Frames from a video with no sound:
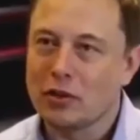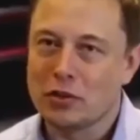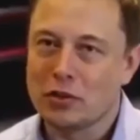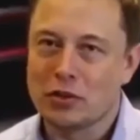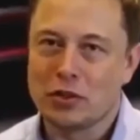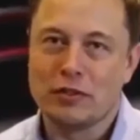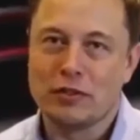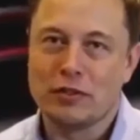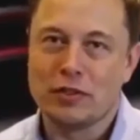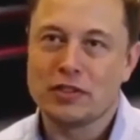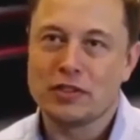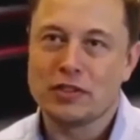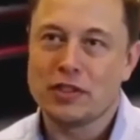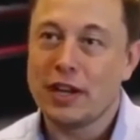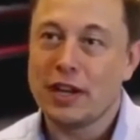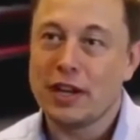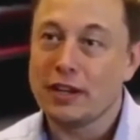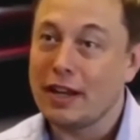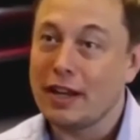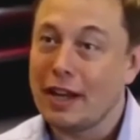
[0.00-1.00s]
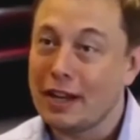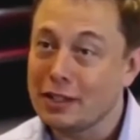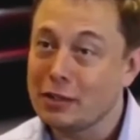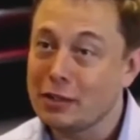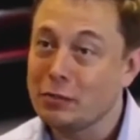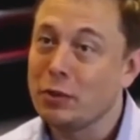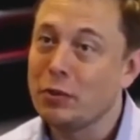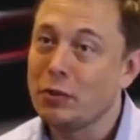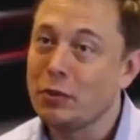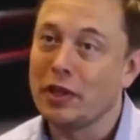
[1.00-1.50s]
product or service. It
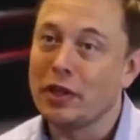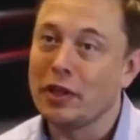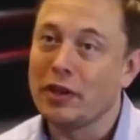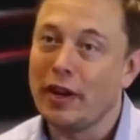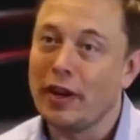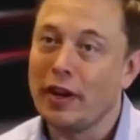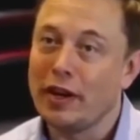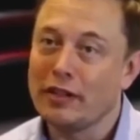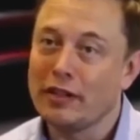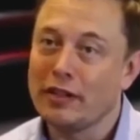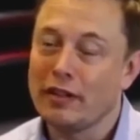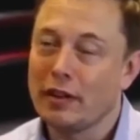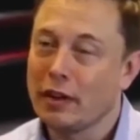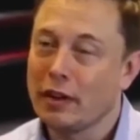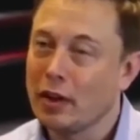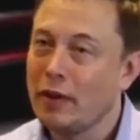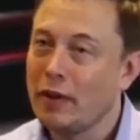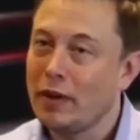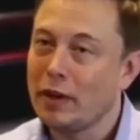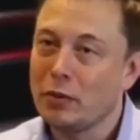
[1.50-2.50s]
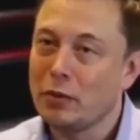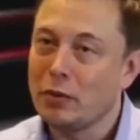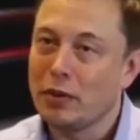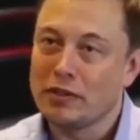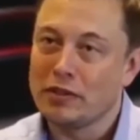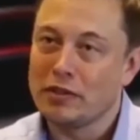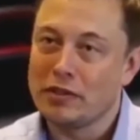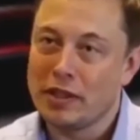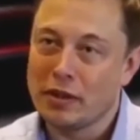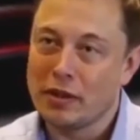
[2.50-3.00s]
has to be really great. And I go back
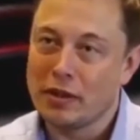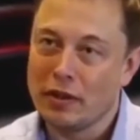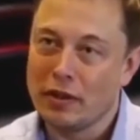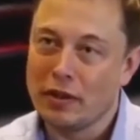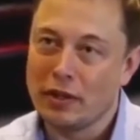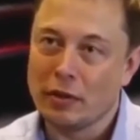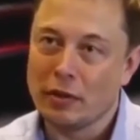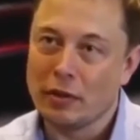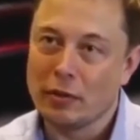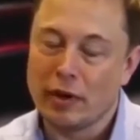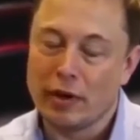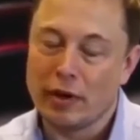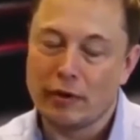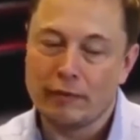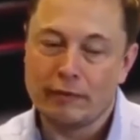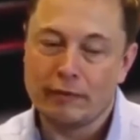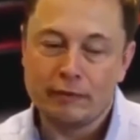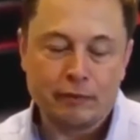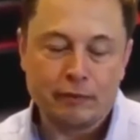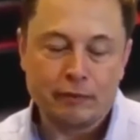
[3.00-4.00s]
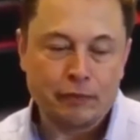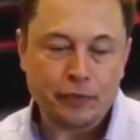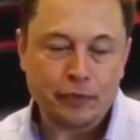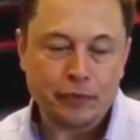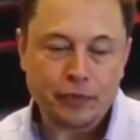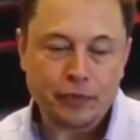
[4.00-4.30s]
to what I was saying earlier, where